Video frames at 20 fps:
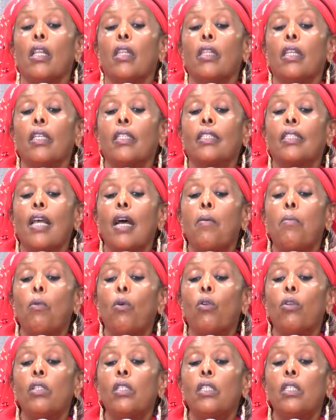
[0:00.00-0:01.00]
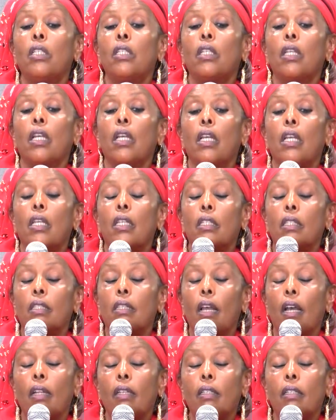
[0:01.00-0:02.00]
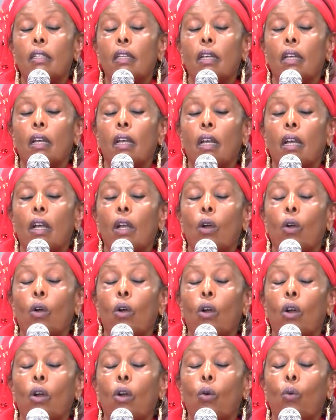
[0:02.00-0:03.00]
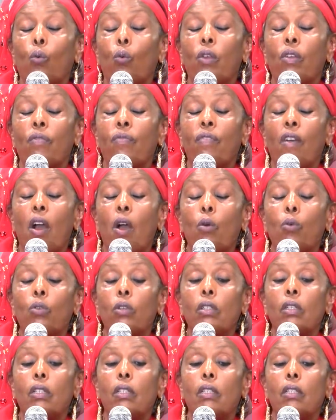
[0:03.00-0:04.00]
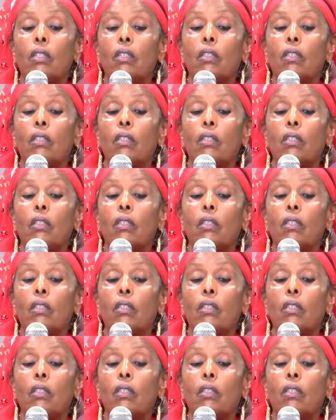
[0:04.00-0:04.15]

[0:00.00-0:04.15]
The sermons is that we found